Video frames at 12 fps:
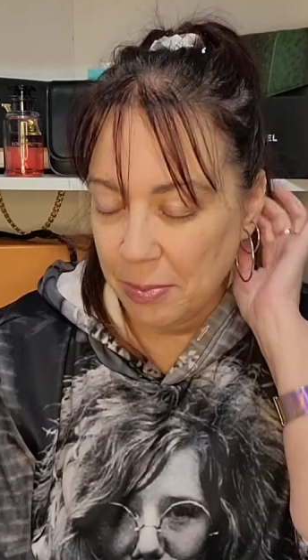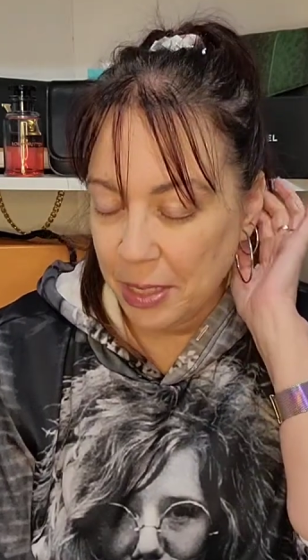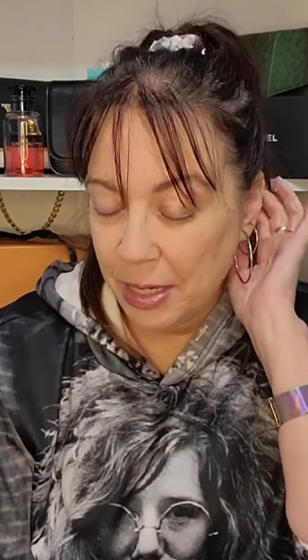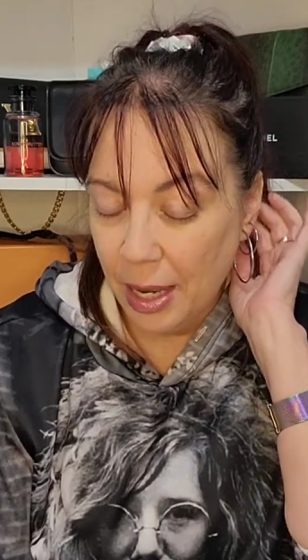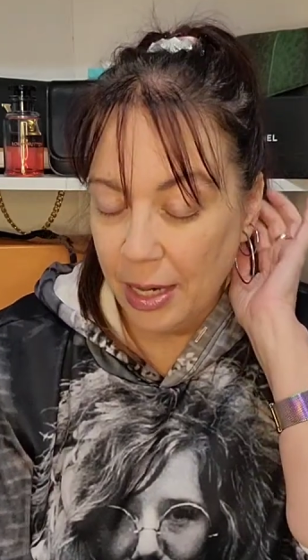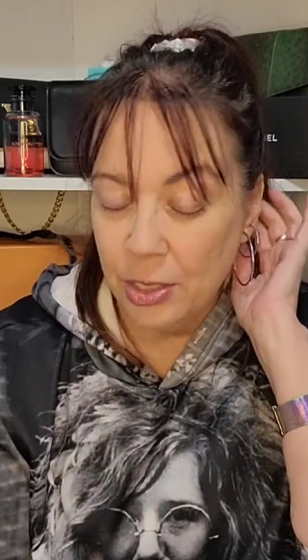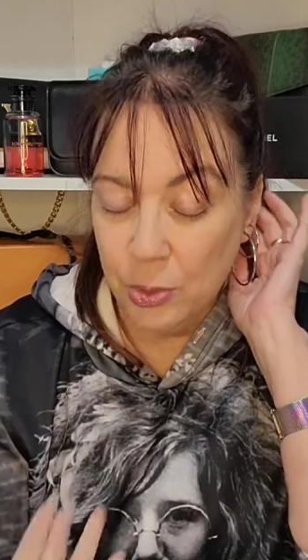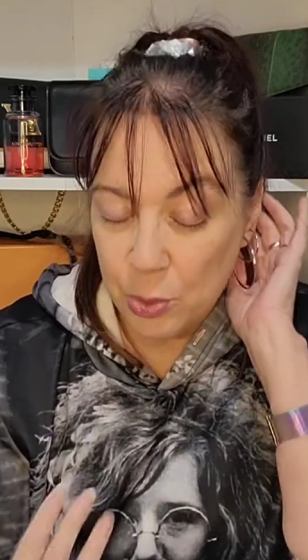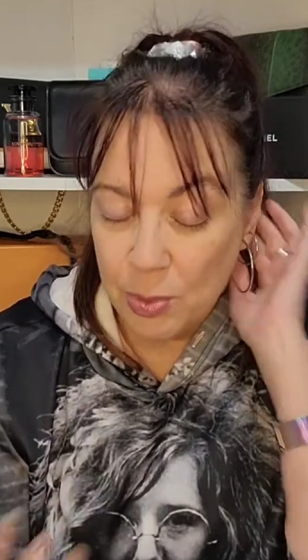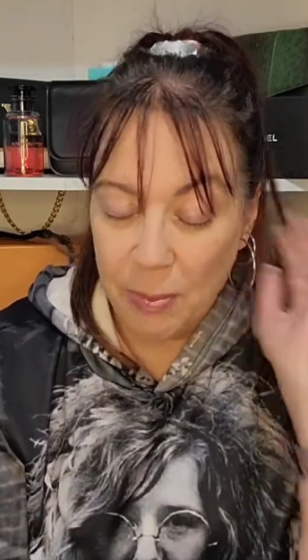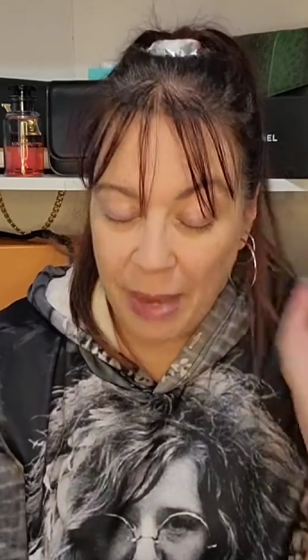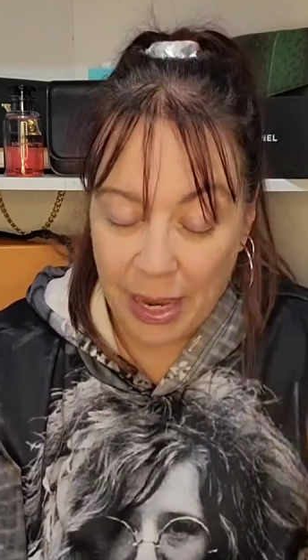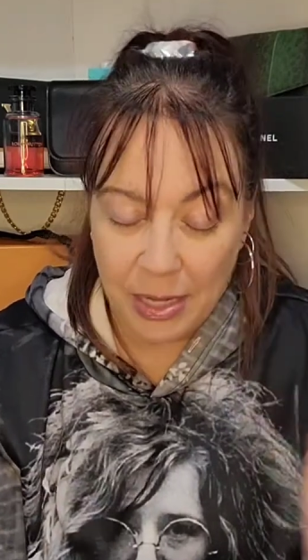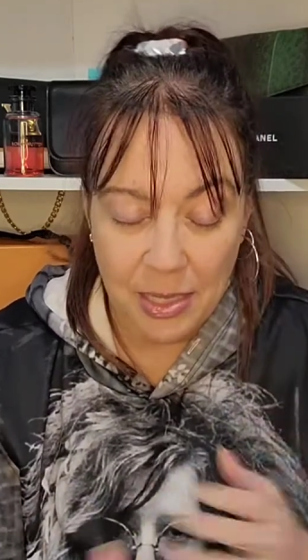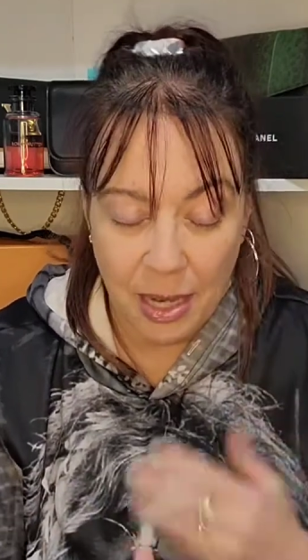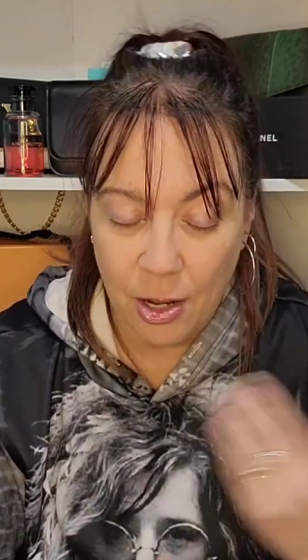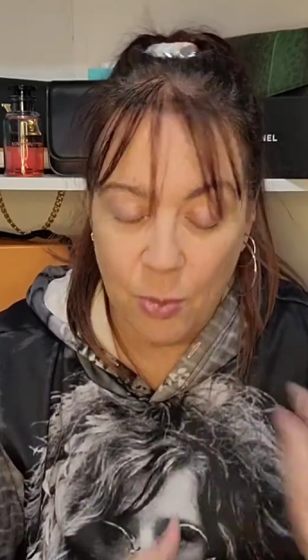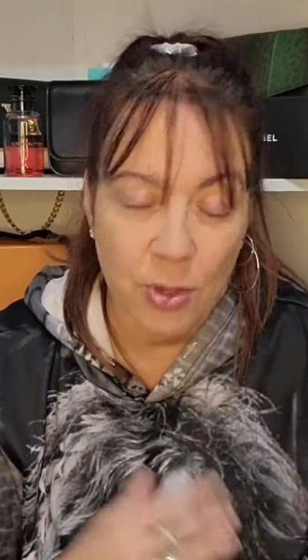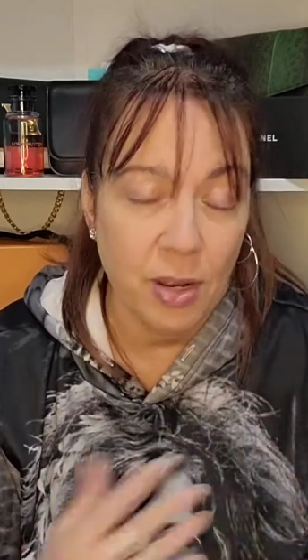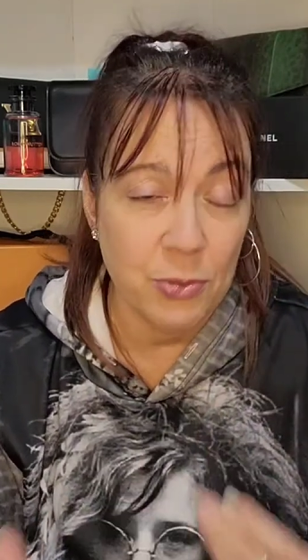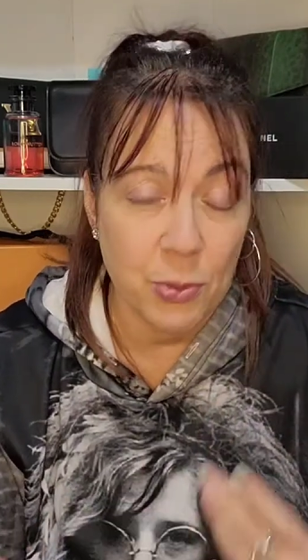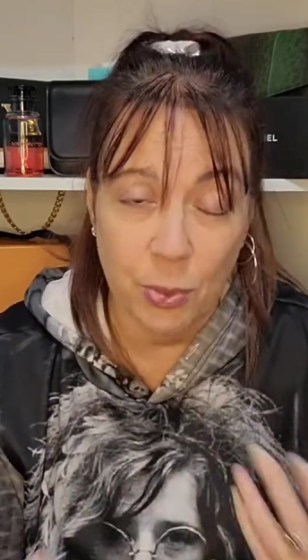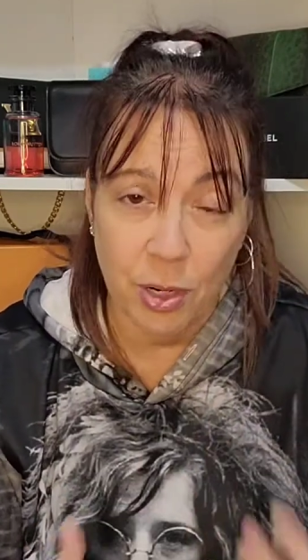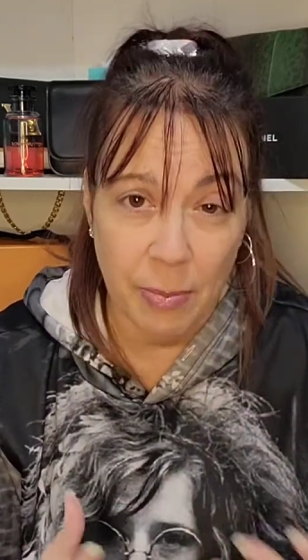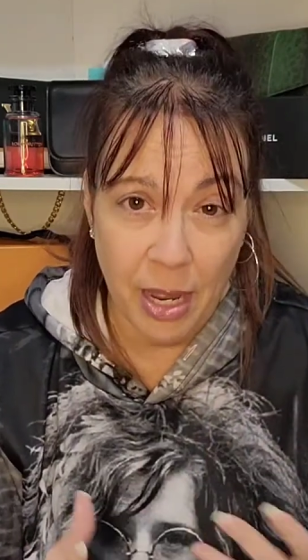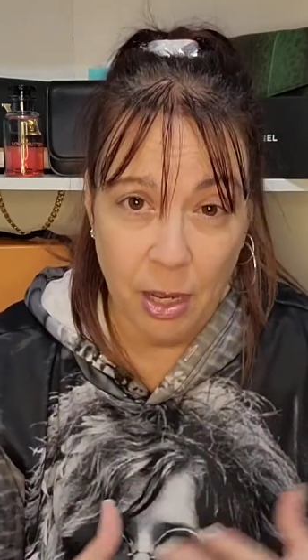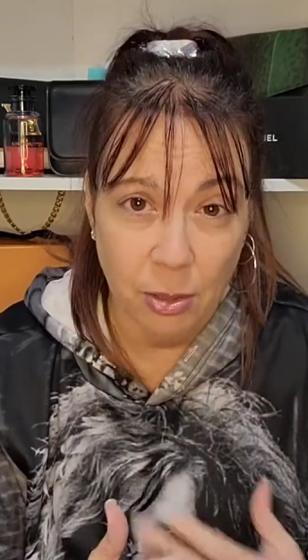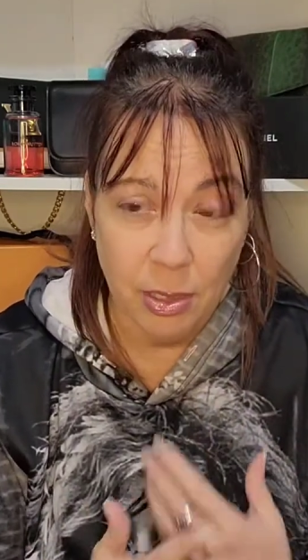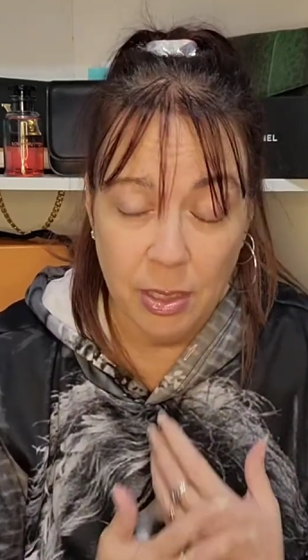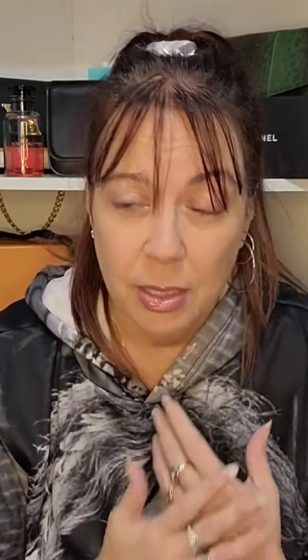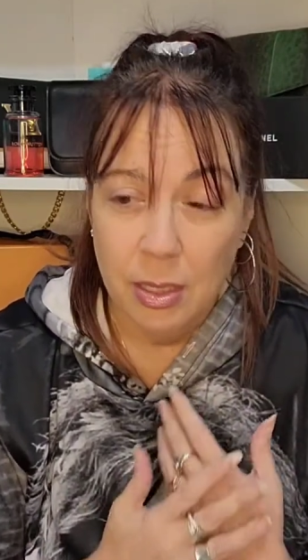But I use my bags. I don't want to have to worry about